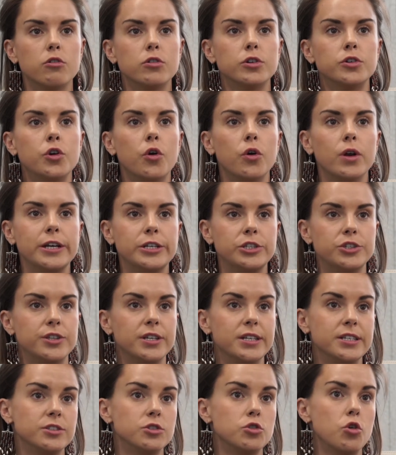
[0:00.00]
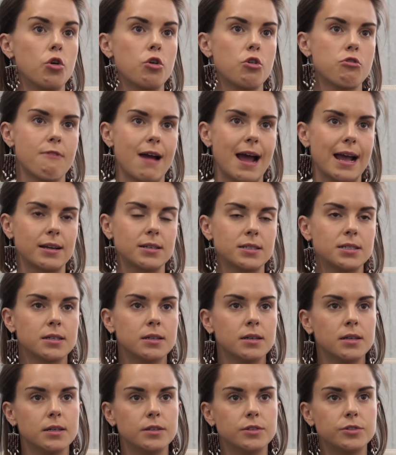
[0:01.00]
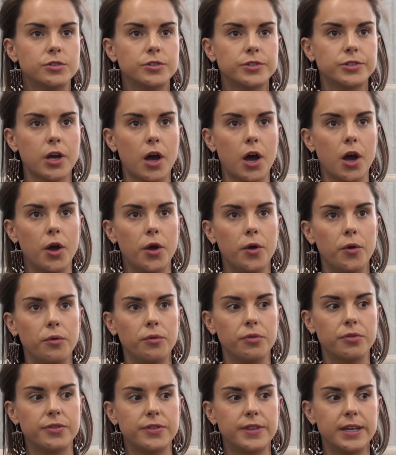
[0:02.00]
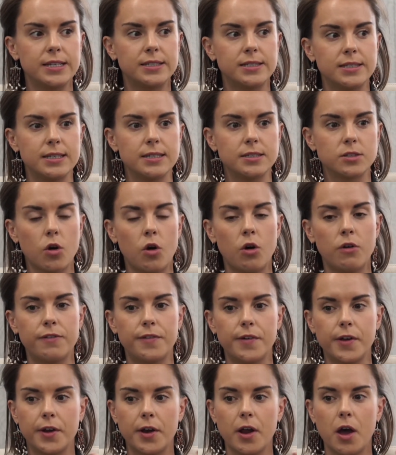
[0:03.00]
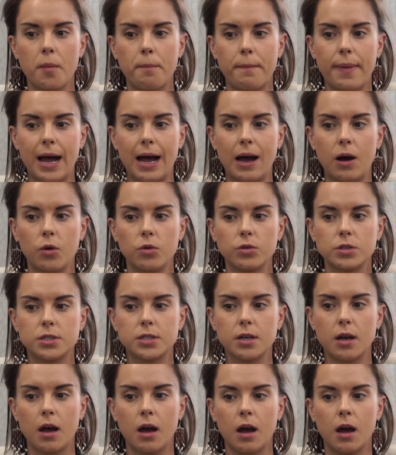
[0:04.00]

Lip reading: knowledge that is not correct. So this is often about